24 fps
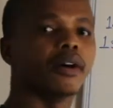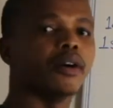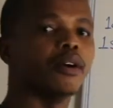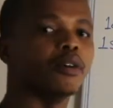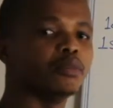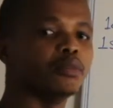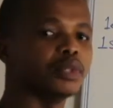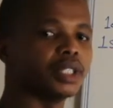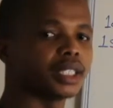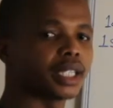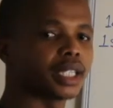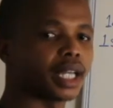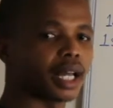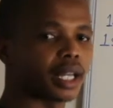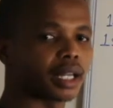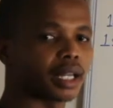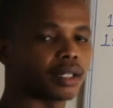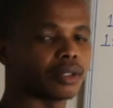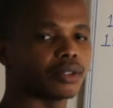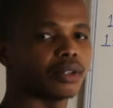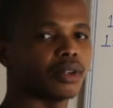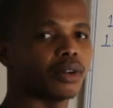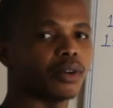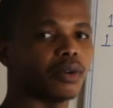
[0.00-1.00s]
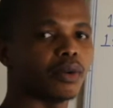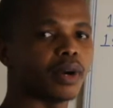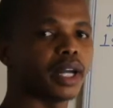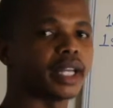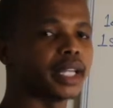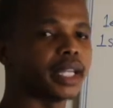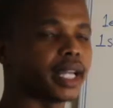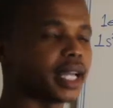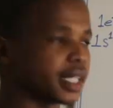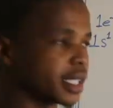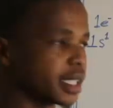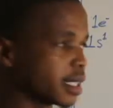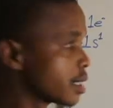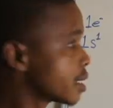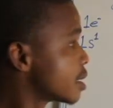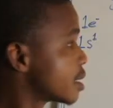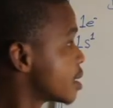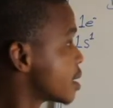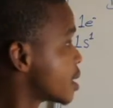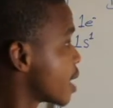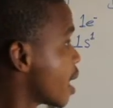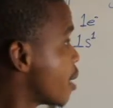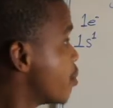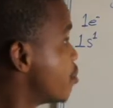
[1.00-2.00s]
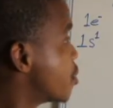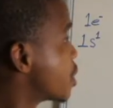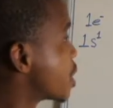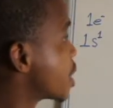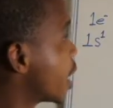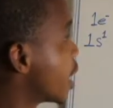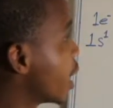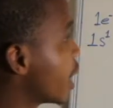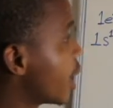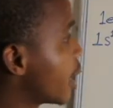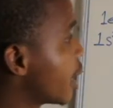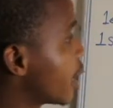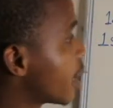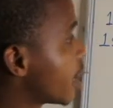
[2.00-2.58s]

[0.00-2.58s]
orbital or 1s subshell.